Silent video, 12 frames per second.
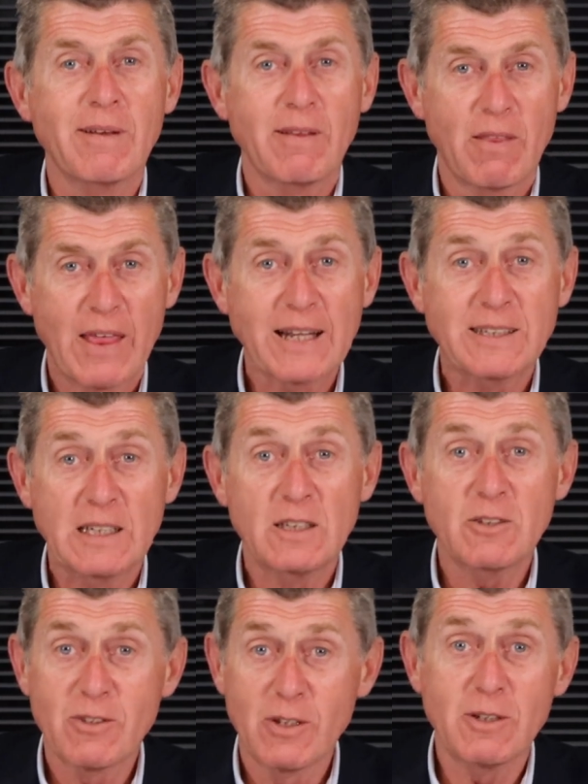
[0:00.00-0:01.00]
That
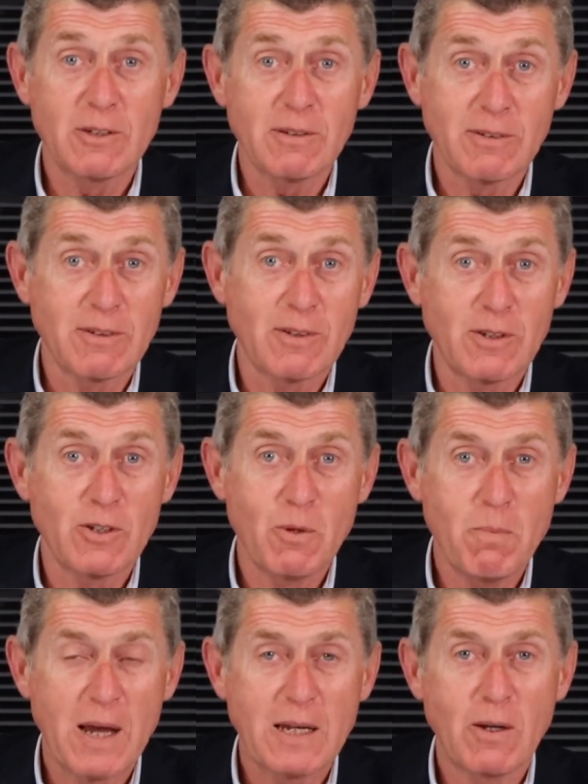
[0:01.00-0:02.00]
is that you
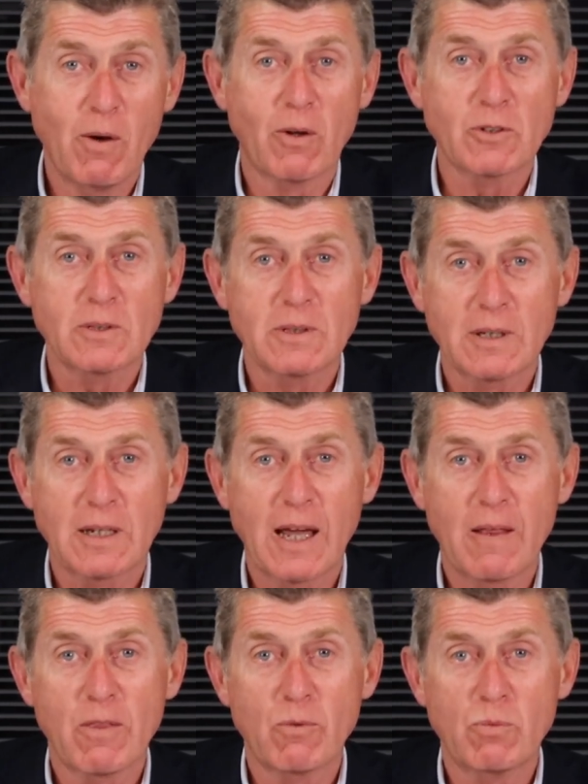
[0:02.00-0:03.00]
may not
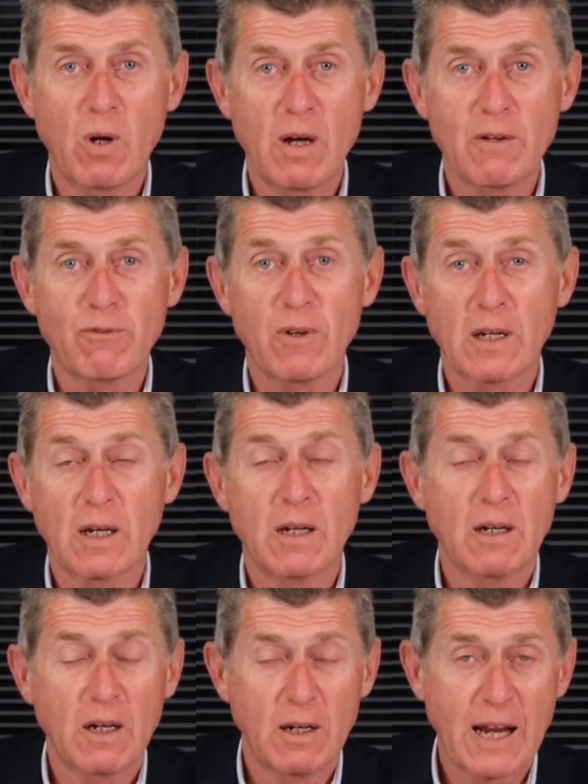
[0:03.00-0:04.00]
get the right figure
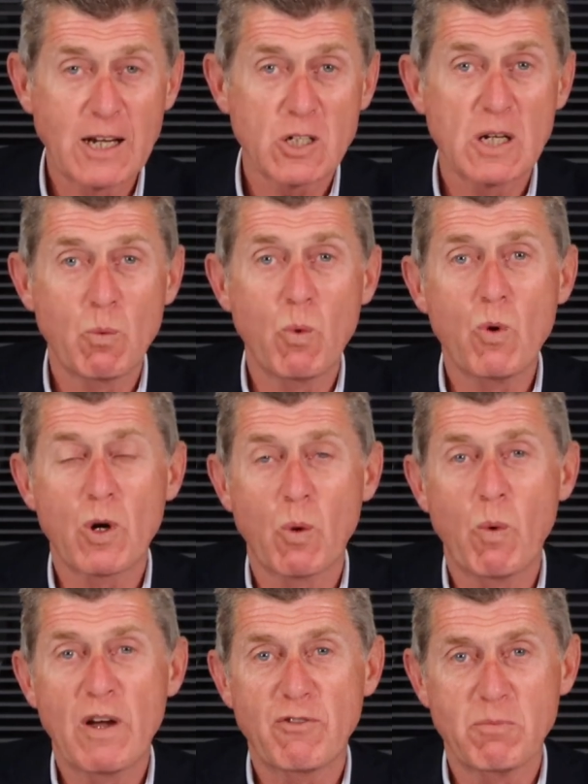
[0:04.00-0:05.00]
and actually walk
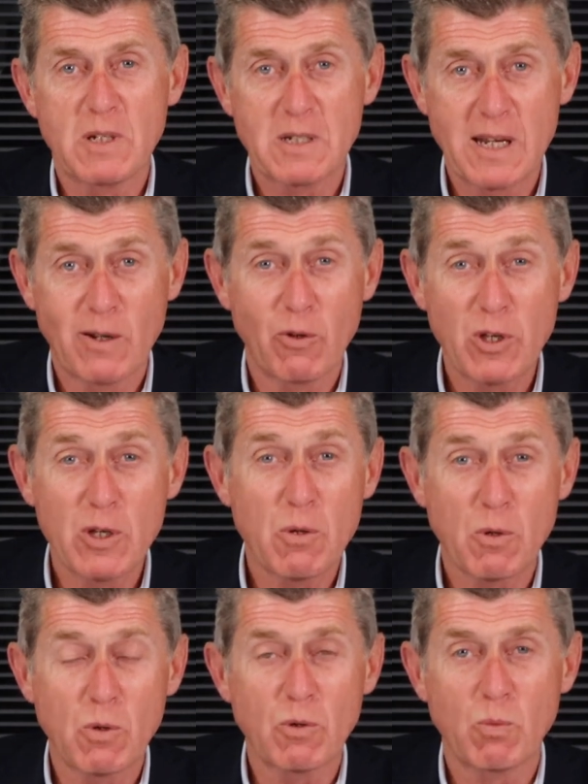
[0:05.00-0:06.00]
away from a deal that you
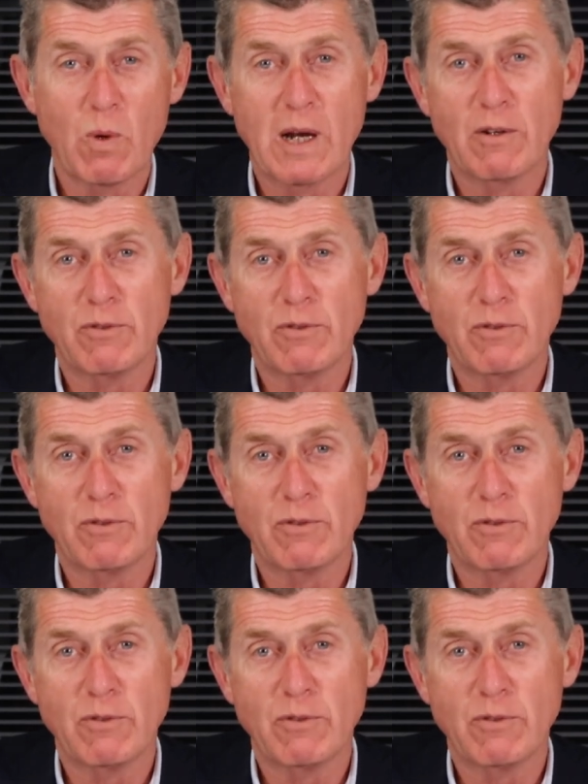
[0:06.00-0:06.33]
could well